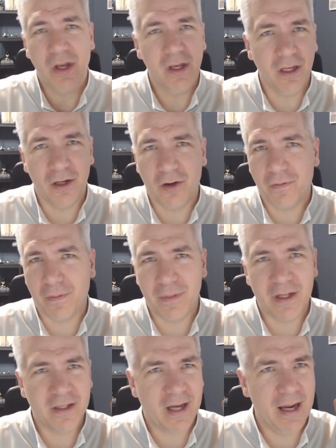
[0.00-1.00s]
you know, from
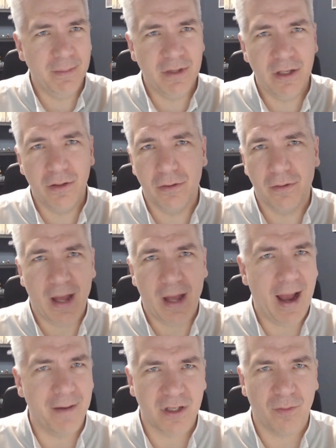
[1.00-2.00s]
the time you
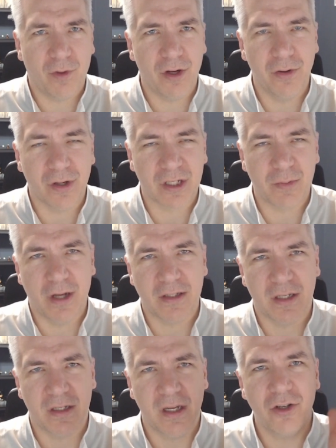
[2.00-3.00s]
have someone who
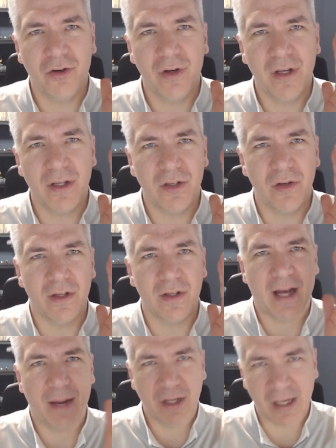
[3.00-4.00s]
expresses interest to the
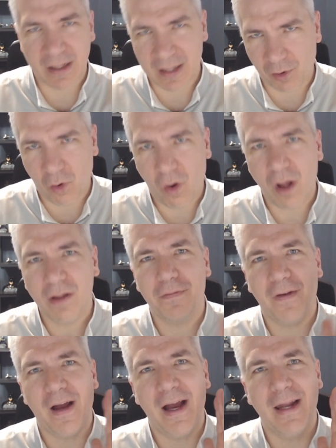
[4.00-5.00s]
time you get them
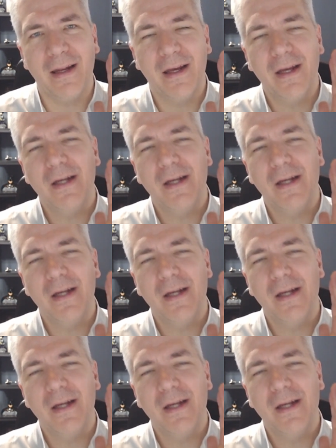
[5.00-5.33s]
qualified,